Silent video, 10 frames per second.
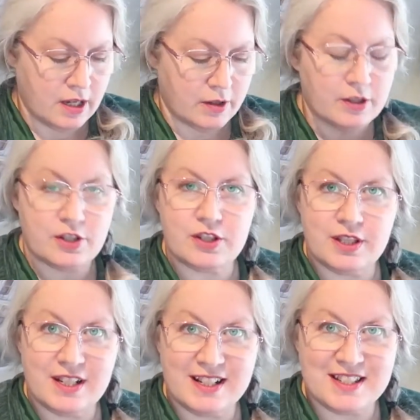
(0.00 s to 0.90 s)
I want to show you
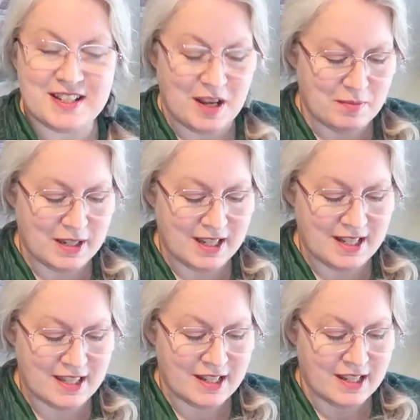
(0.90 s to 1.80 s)
the next step
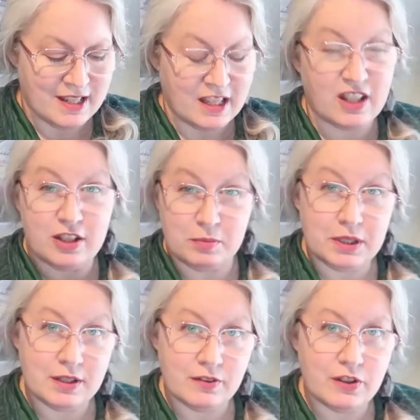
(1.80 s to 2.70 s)
because it could be
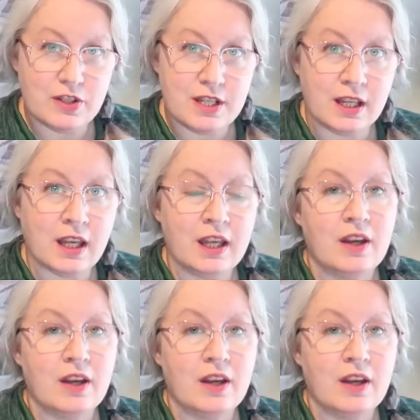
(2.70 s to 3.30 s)
confusing.